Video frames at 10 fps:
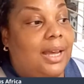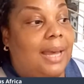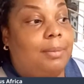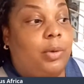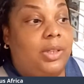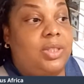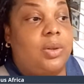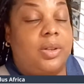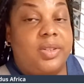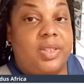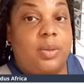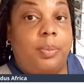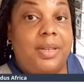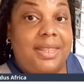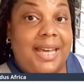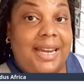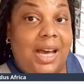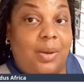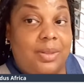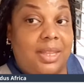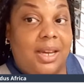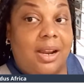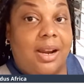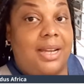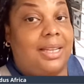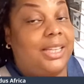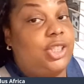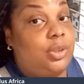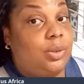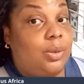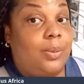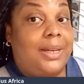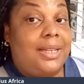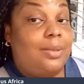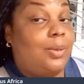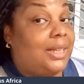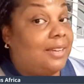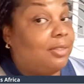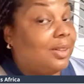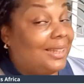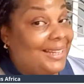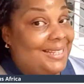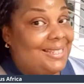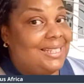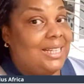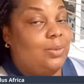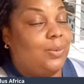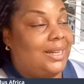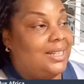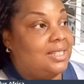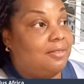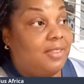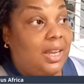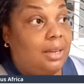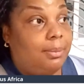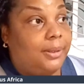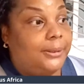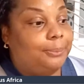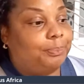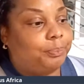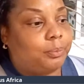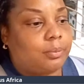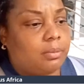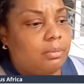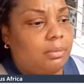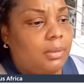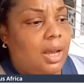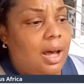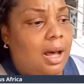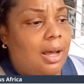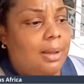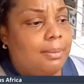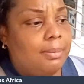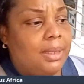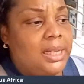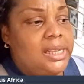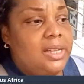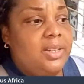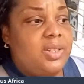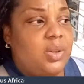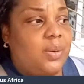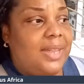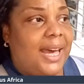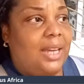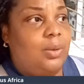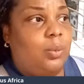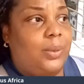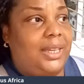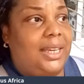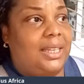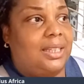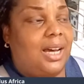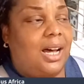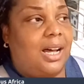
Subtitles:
I'm going to also put that out there and let you know when I've released it, when it's available, so that we can